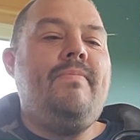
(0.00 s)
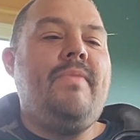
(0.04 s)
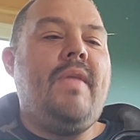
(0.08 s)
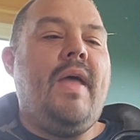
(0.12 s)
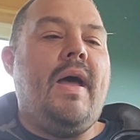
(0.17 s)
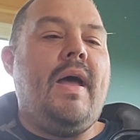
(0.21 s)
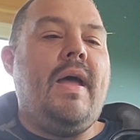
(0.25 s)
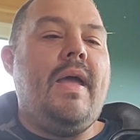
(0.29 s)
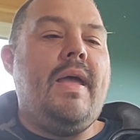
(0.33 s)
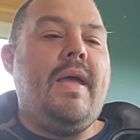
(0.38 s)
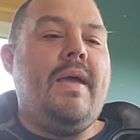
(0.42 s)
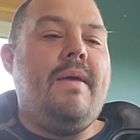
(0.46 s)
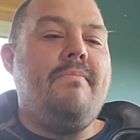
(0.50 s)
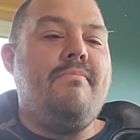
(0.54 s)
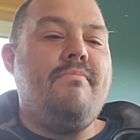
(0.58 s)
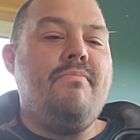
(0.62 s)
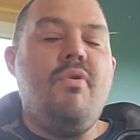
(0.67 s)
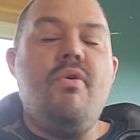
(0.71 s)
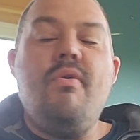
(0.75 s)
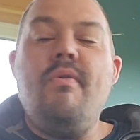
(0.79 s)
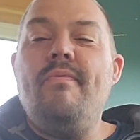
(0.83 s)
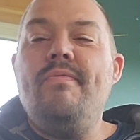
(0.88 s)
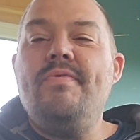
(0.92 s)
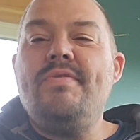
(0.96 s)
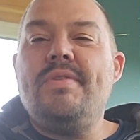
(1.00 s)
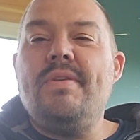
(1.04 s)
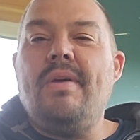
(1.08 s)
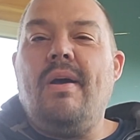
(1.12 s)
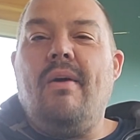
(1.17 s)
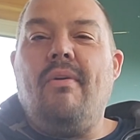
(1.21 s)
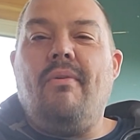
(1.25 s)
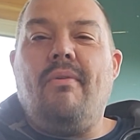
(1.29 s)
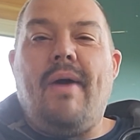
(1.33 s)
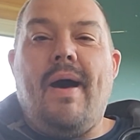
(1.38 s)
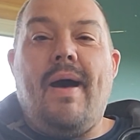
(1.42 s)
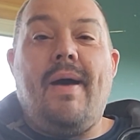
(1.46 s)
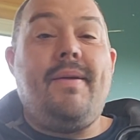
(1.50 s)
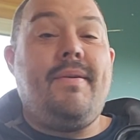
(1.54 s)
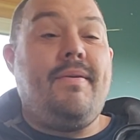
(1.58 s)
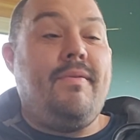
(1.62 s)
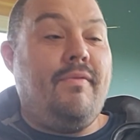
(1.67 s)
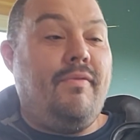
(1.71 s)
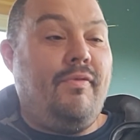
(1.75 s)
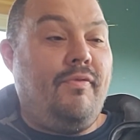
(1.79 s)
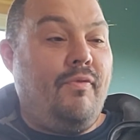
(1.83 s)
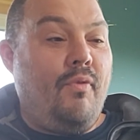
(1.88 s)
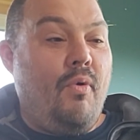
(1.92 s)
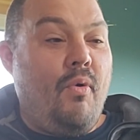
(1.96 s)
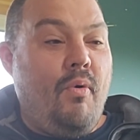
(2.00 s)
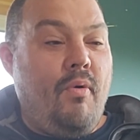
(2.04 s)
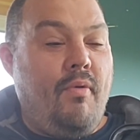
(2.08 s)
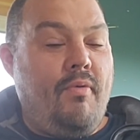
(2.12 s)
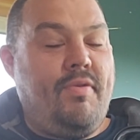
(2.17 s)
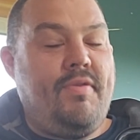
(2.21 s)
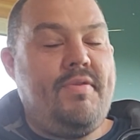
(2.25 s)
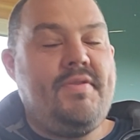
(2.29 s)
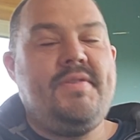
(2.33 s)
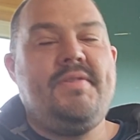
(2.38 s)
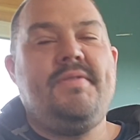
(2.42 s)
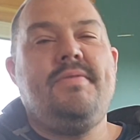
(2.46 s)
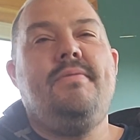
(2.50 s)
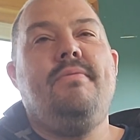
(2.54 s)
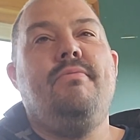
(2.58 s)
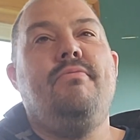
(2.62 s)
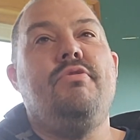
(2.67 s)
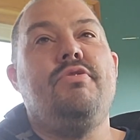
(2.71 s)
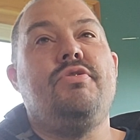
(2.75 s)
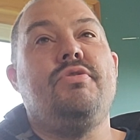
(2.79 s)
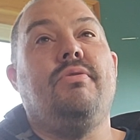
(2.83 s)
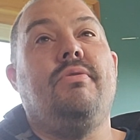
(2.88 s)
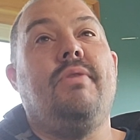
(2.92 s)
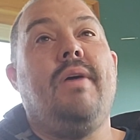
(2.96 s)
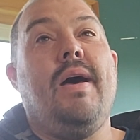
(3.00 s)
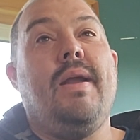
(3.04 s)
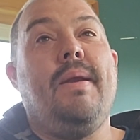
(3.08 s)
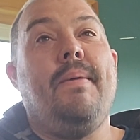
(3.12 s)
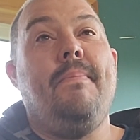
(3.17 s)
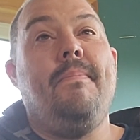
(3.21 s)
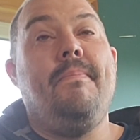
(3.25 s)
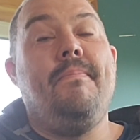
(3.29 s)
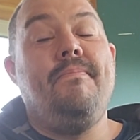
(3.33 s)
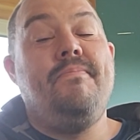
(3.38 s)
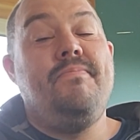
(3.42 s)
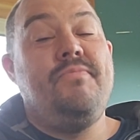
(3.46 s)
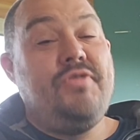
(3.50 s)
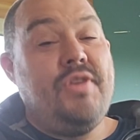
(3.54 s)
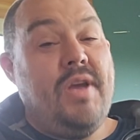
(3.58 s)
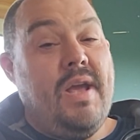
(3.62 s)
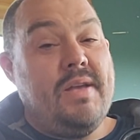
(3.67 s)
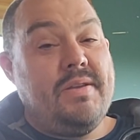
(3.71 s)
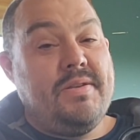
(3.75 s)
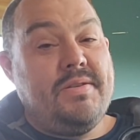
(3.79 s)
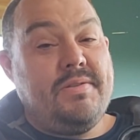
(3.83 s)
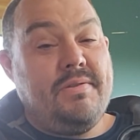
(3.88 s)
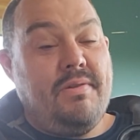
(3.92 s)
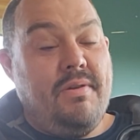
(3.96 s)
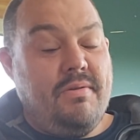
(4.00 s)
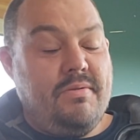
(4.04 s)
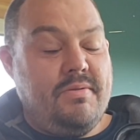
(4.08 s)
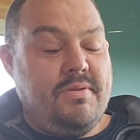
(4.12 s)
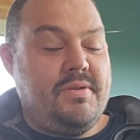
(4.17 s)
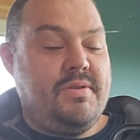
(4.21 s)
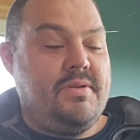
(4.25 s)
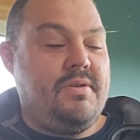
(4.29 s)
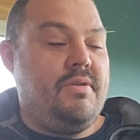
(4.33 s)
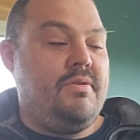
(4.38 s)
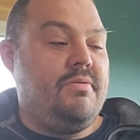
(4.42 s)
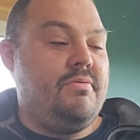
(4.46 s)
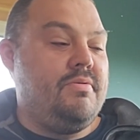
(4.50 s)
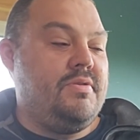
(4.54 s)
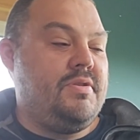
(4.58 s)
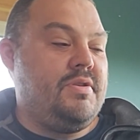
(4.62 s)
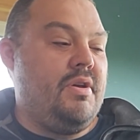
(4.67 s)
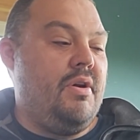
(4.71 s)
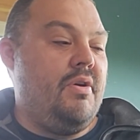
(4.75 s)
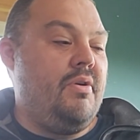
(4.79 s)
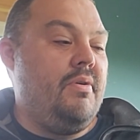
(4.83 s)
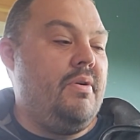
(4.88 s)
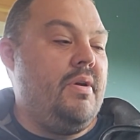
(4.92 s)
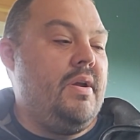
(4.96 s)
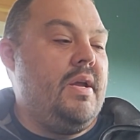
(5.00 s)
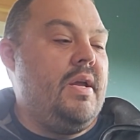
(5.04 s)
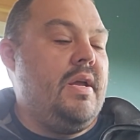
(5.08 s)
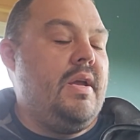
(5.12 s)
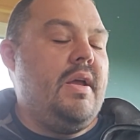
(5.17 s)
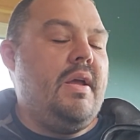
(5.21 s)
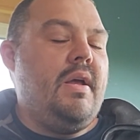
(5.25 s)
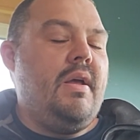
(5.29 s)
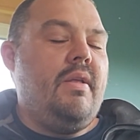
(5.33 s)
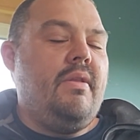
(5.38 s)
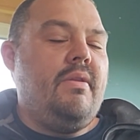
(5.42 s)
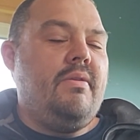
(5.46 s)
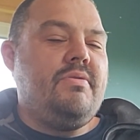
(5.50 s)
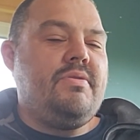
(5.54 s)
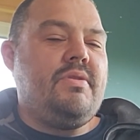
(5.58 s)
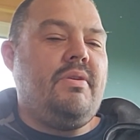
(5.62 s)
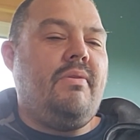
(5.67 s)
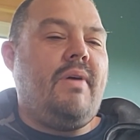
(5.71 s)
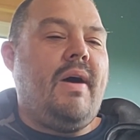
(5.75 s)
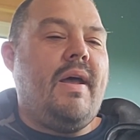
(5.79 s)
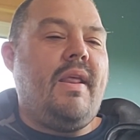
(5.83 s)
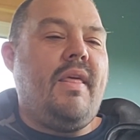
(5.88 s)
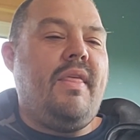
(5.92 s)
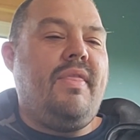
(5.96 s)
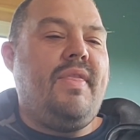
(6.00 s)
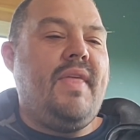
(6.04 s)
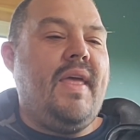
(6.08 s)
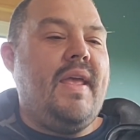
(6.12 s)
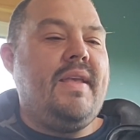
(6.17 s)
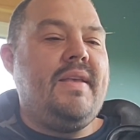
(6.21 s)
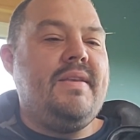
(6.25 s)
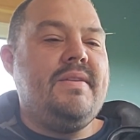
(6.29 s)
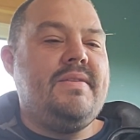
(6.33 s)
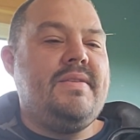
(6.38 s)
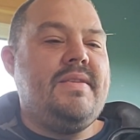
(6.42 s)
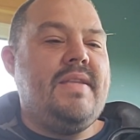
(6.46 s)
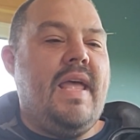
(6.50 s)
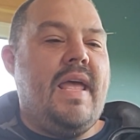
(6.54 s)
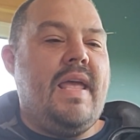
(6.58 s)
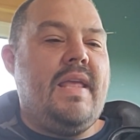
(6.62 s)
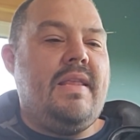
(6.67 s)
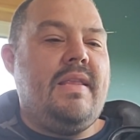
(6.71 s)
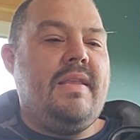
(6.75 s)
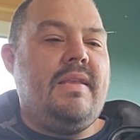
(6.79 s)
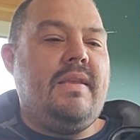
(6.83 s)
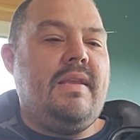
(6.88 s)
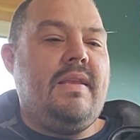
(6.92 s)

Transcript: It moves a lot in fourths, which a lot of jazz songs do. So there's a lot of things that